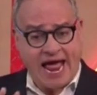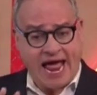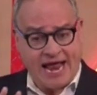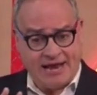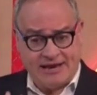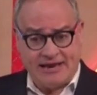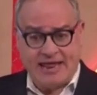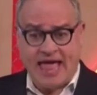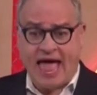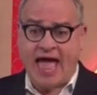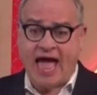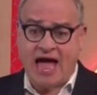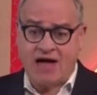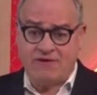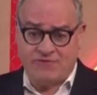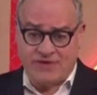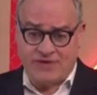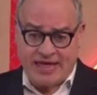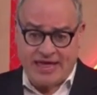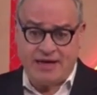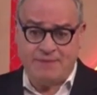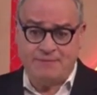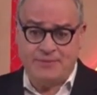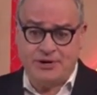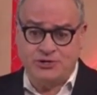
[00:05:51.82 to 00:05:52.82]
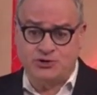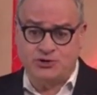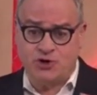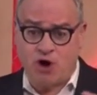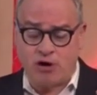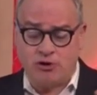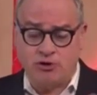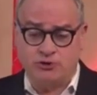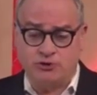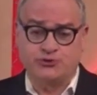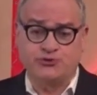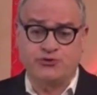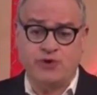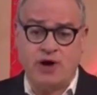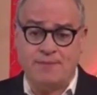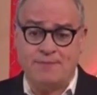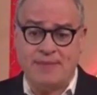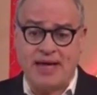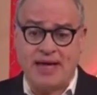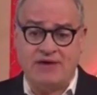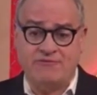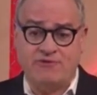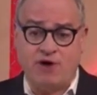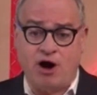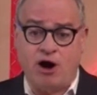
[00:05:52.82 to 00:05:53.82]
and have him and Donald
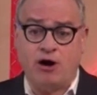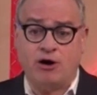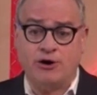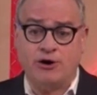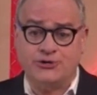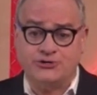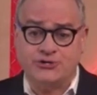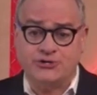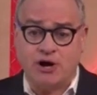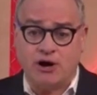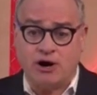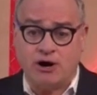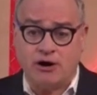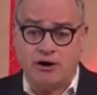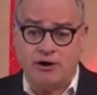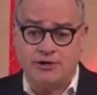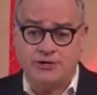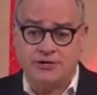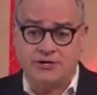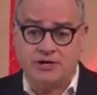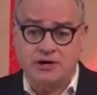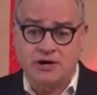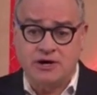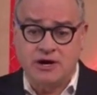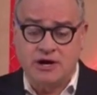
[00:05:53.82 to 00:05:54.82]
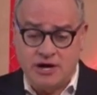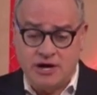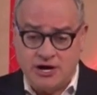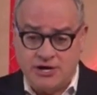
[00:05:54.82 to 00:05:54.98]
Trump have a heart-to-heart,